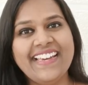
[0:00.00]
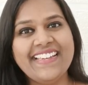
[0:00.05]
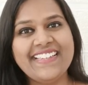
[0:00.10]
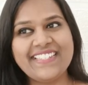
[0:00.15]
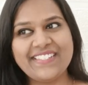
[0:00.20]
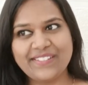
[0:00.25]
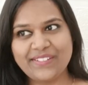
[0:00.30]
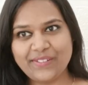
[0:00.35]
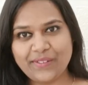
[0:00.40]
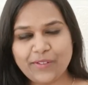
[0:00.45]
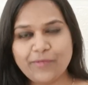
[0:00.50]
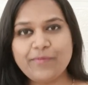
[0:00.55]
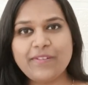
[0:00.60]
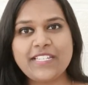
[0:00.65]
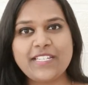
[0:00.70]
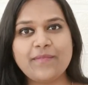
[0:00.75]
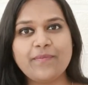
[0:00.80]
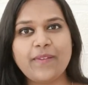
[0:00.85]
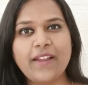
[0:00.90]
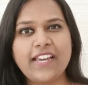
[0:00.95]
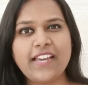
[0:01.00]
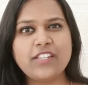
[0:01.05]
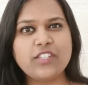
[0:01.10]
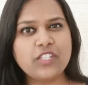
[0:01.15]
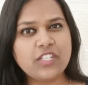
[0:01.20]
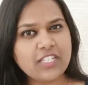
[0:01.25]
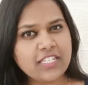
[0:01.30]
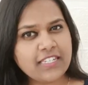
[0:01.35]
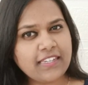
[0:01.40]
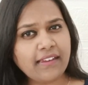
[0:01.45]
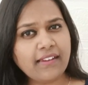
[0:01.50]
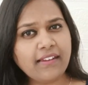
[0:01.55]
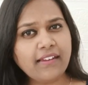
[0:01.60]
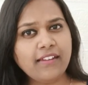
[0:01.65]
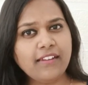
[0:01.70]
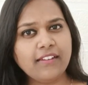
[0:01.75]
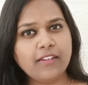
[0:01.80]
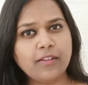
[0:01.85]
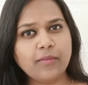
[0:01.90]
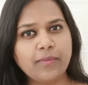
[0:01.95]
So don't be surprised, just think
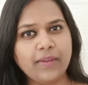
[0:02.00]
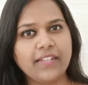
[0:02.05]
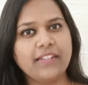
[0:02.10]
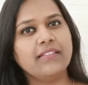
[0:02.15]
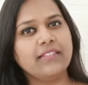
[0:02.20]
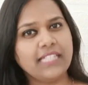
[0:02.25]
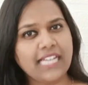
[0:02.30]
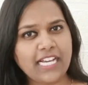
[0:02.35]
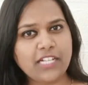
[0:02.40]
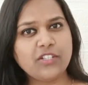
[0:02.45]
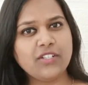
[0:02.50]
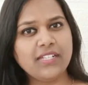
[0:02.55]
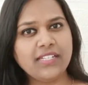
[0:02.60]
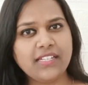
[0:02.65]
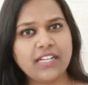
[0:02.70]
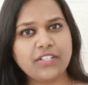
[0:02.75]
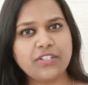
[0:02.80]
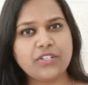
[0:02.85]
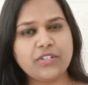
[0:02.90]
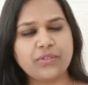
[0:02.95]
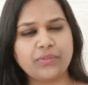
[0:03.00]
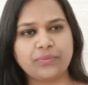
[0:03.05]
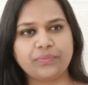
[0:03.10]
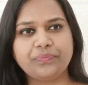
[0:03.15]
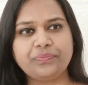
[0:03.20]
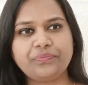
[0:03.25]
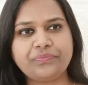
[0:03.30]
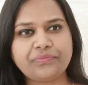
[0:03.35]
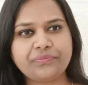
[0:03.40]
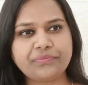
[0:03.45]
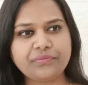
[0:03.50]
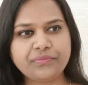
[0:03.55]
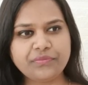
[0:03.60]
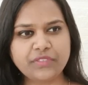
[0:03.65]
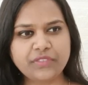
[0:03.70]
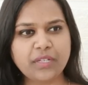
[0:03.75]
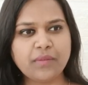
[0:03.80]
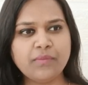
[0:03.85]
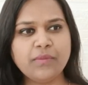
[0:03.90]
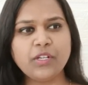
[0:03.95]
a little bit. Actually, that's true.
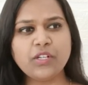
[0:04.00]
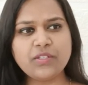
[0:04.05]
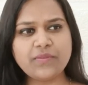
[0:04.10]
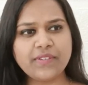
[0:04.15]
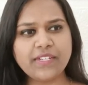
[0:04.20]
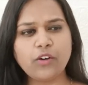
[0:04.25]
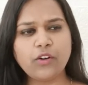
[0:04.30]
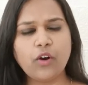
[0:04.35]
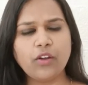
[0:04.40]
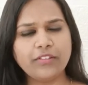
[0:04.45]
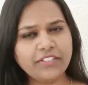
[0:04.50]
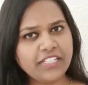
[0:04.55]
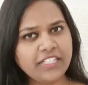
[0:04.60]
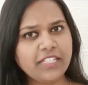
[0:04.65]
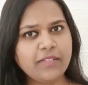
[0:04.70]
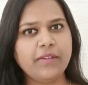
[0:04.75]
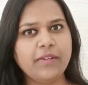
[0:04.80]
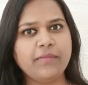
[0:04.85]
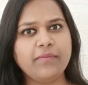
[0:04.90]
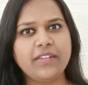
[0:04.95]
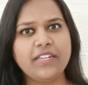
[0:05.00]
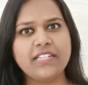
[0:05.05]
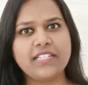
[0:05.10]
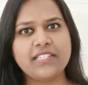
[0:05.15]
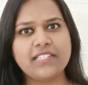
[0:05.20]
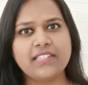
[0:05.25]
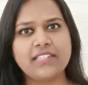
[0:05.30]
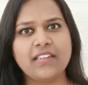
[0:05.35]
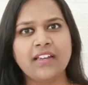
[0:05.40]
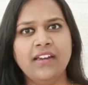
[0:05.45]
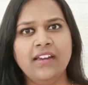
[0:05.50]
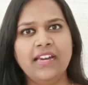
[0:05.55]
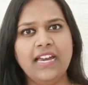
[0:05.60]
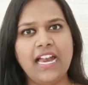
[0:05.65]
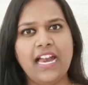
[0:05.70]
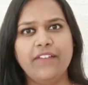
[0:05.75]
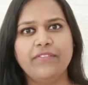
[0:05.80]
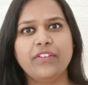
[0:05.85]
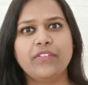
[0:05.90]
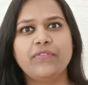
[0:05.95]
Because when already the baby is
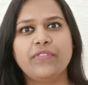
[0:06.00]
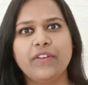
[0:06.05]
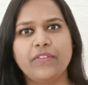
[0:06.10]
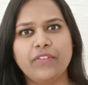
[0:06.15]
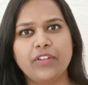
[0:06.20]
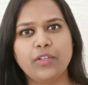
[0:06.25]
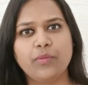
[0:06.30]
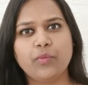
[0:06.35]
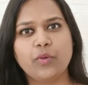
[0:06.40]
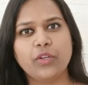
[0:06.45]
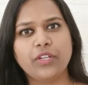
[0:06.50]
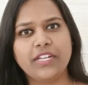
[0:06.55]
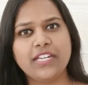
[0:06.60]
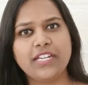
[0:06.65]
having fever, the body